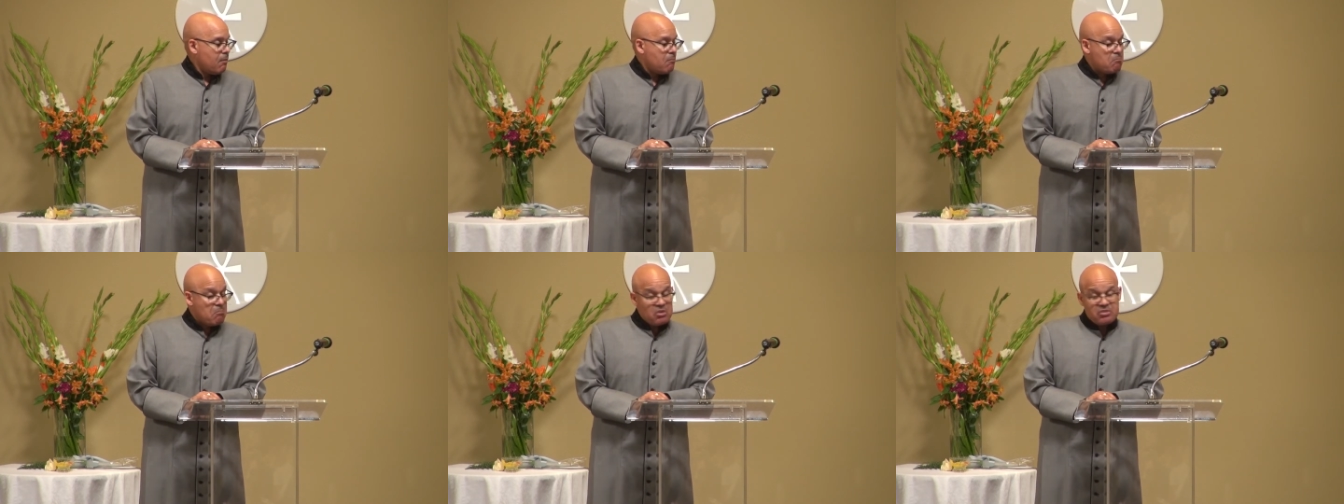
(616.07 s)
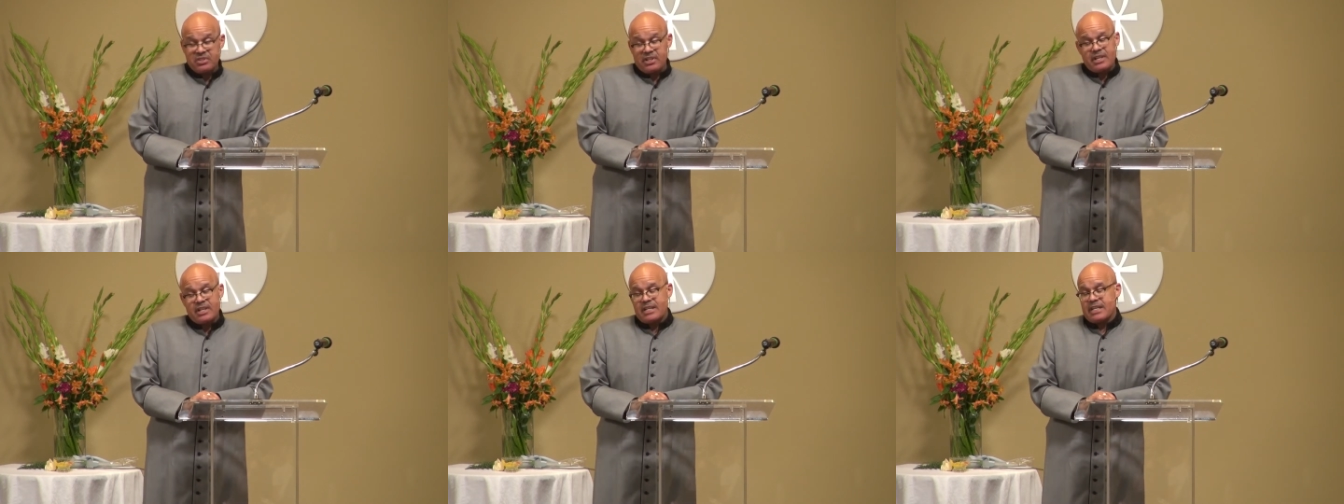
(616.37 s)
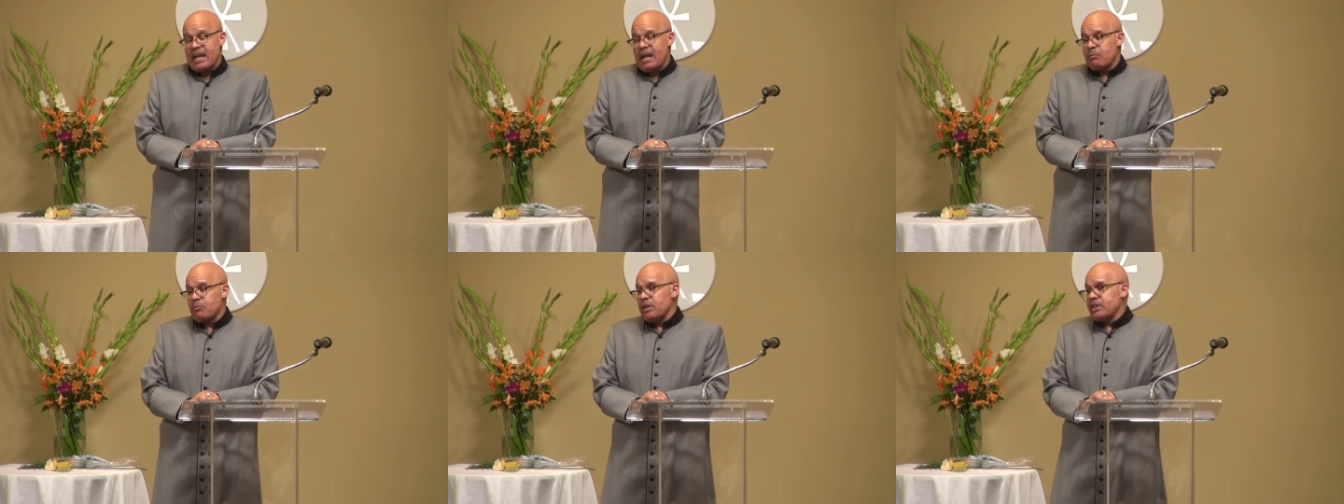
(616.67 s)
Most of the
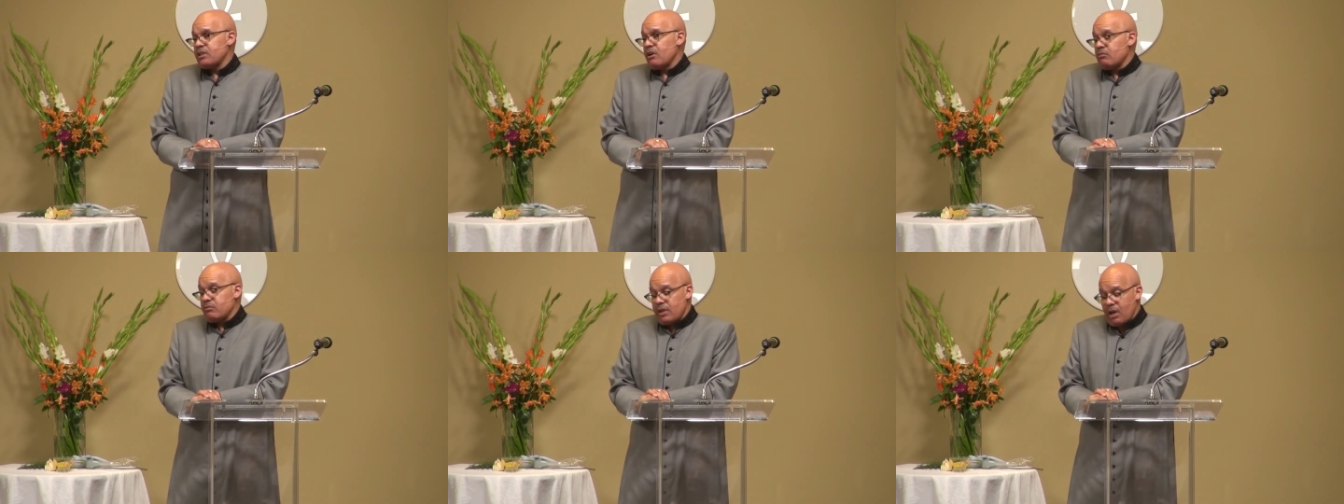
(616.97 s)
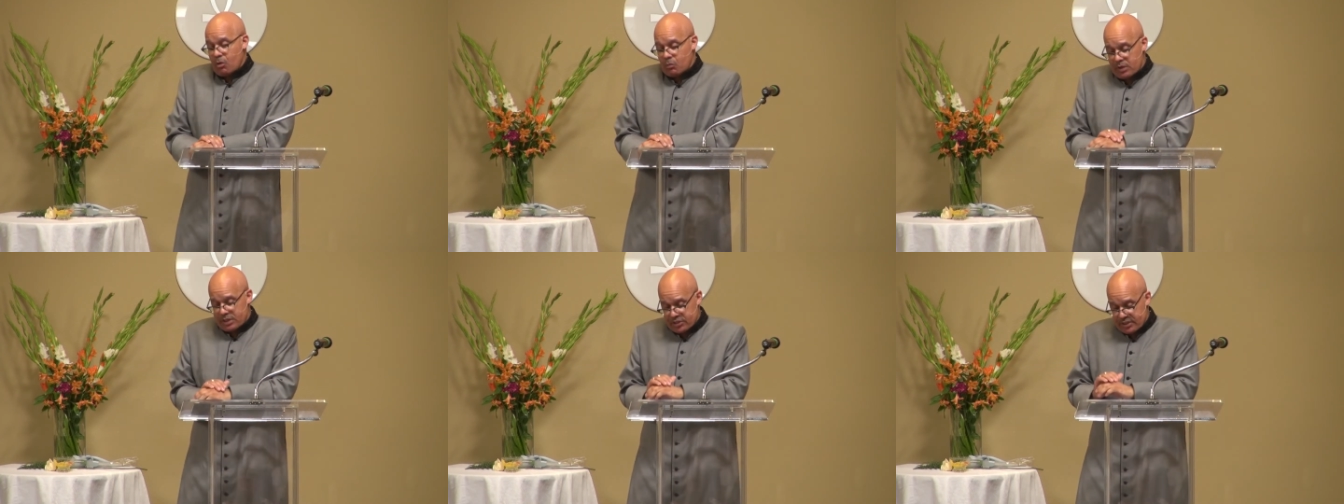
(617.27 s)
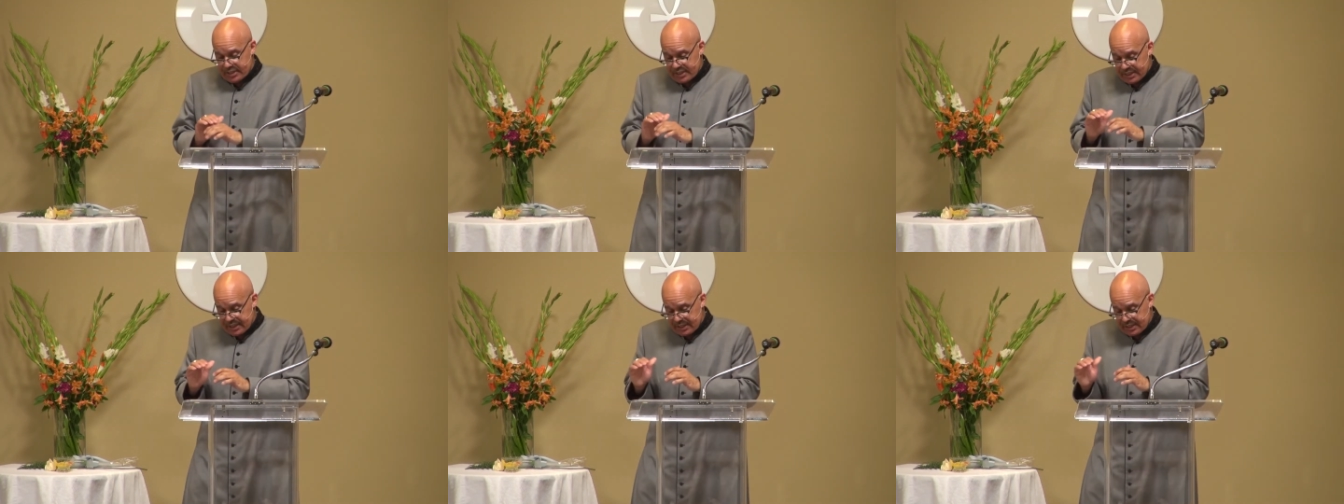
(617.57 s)
time we don't know, we
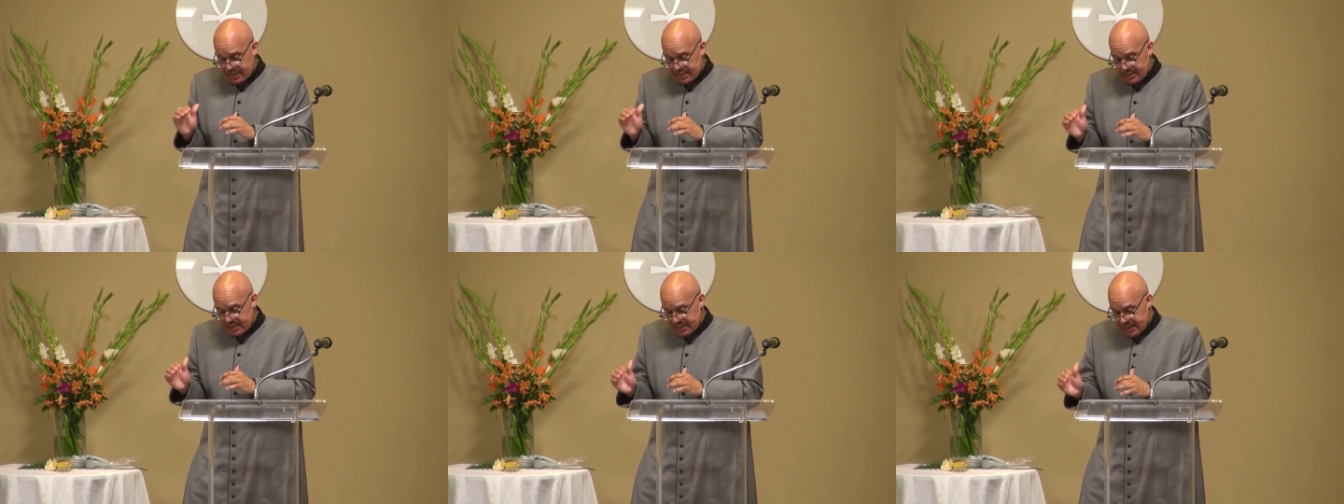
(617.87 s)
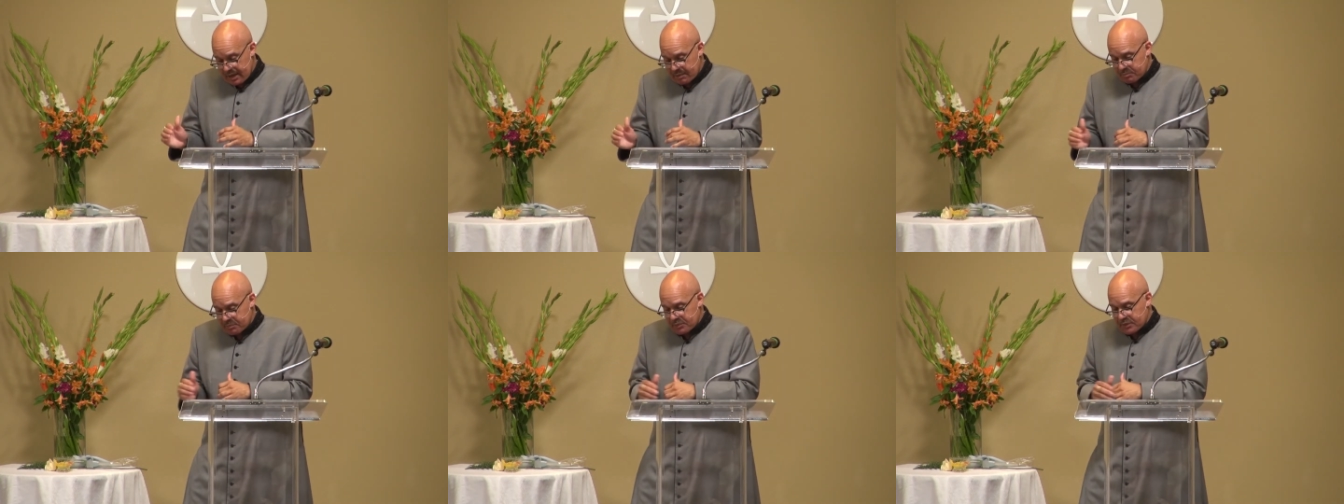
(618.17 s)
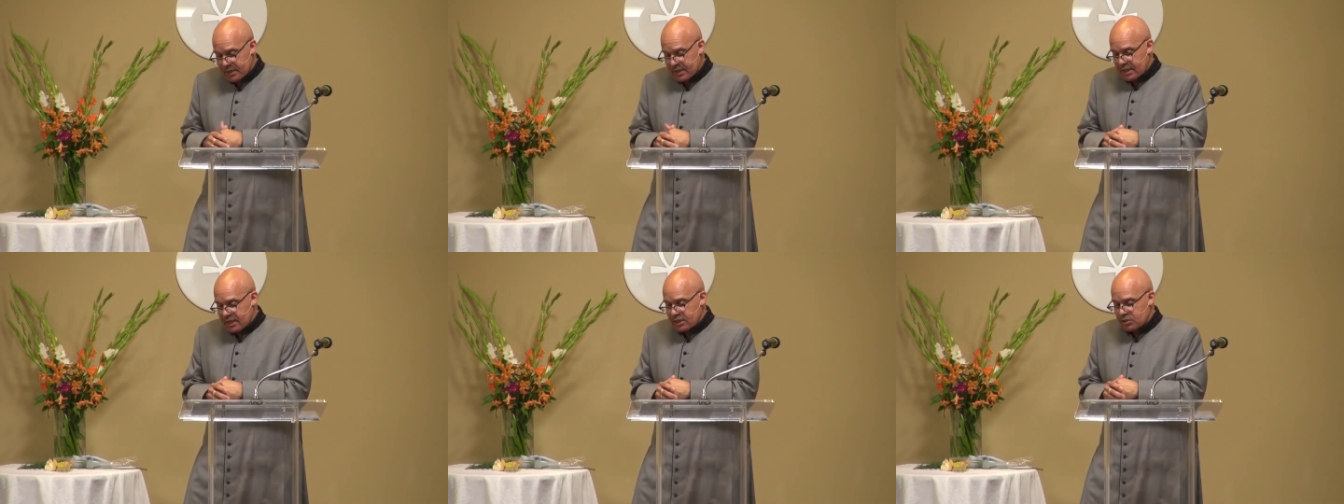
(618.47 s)
just accept
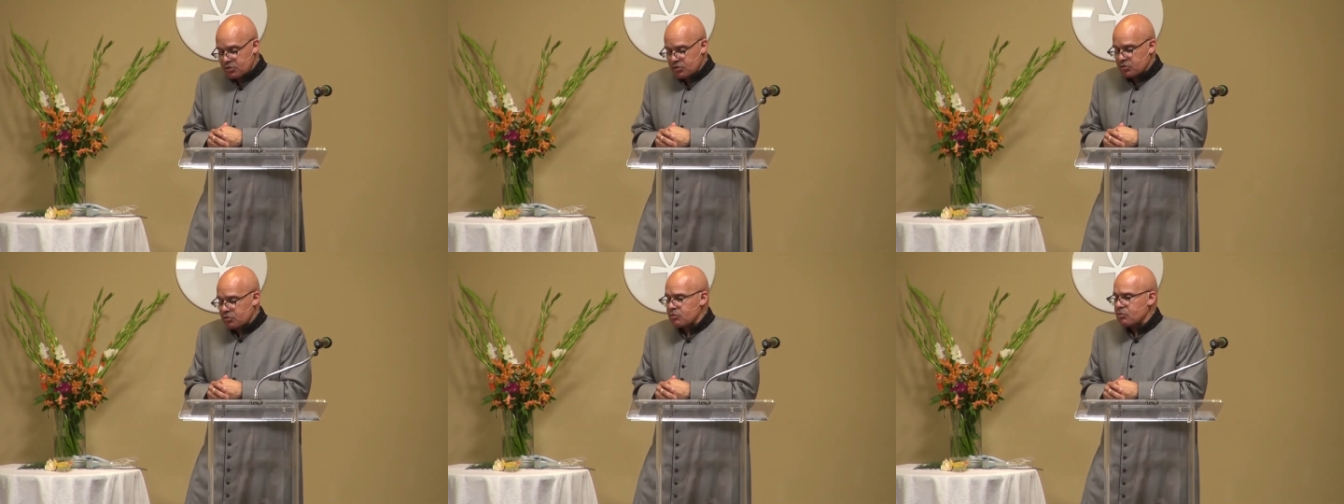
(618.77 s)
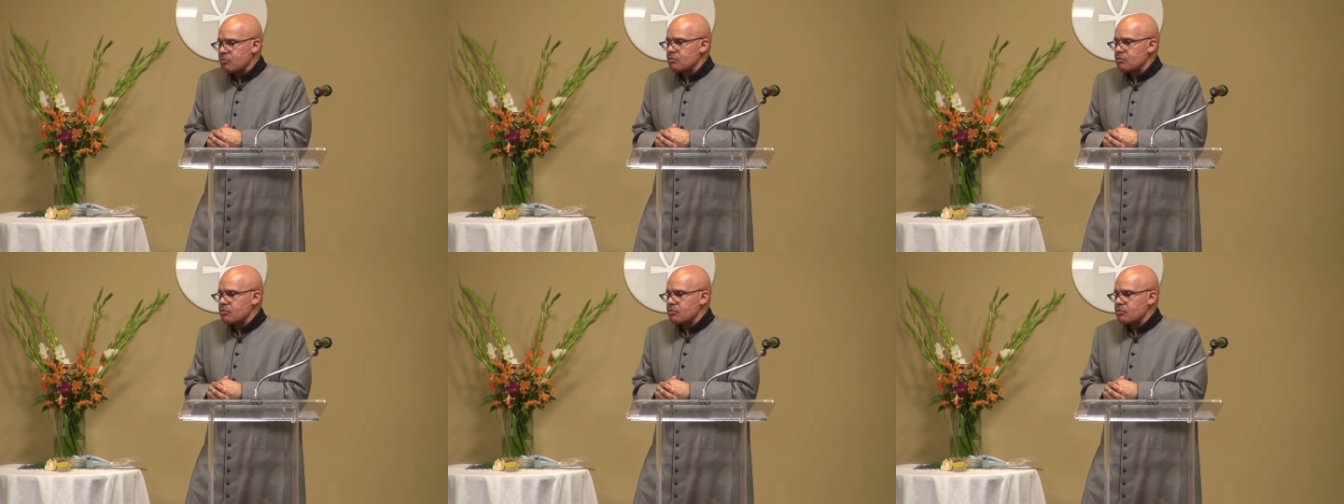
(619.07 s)
that it's true.